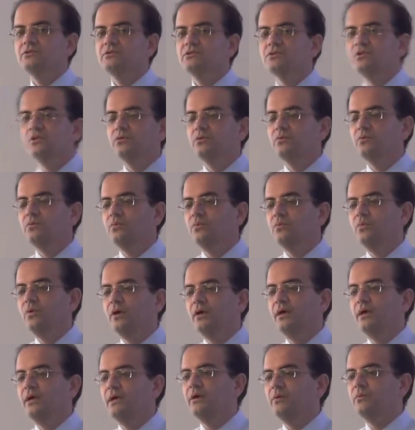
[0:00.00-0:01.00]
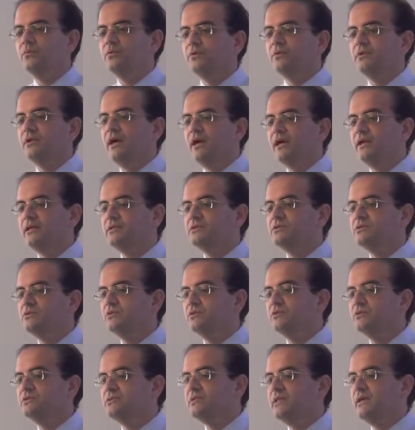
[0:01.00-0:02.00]
So we're not as
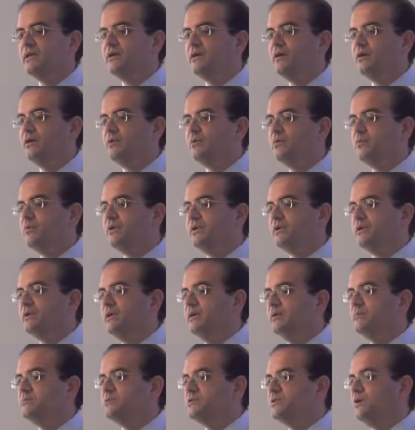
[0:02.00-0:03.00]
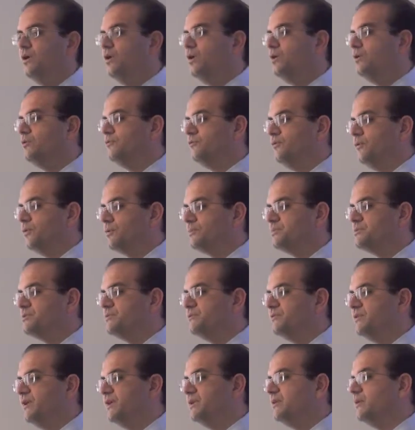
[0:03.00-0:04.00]
good as they are when it comes to all forms
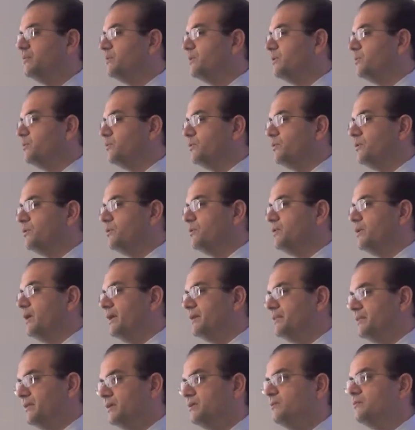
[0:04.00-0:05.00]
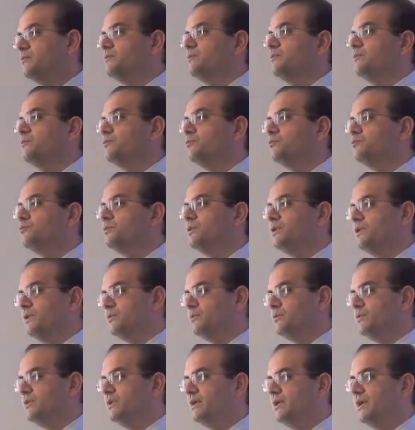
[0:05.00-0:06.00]
of data, but we're, I think,
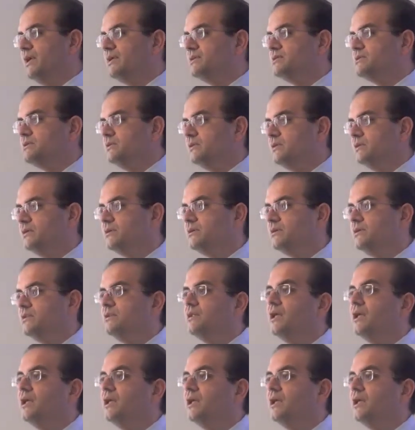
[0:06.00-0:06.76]
really, really excellent.